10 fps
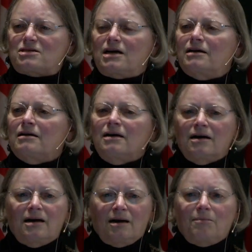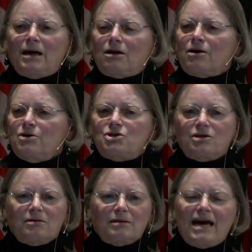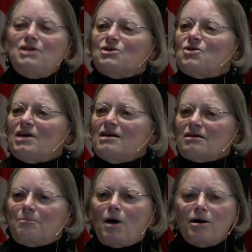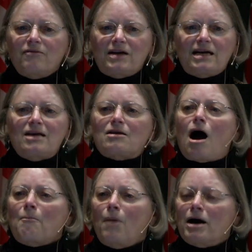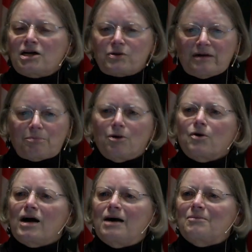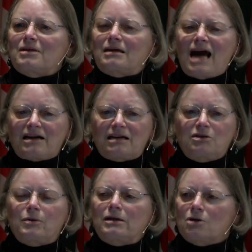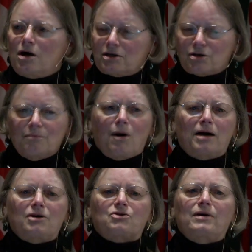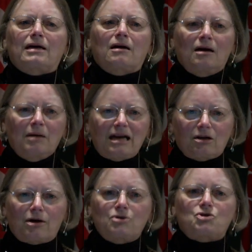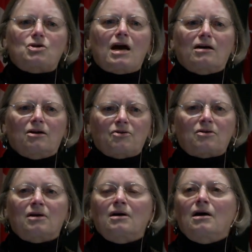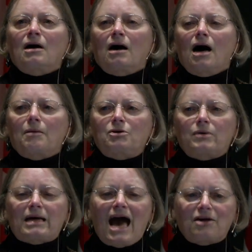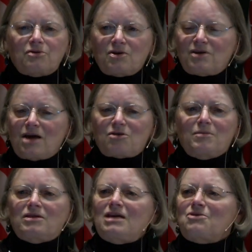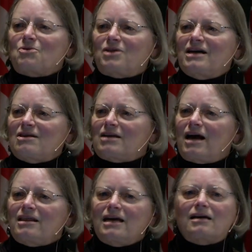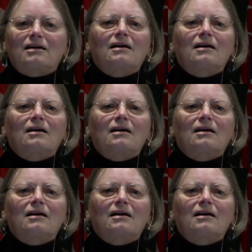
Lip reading: done by large agencies. And a part of it is our monitoring programs, doing long-term monitoring at large scales, doing hazard assessment. These are things that I think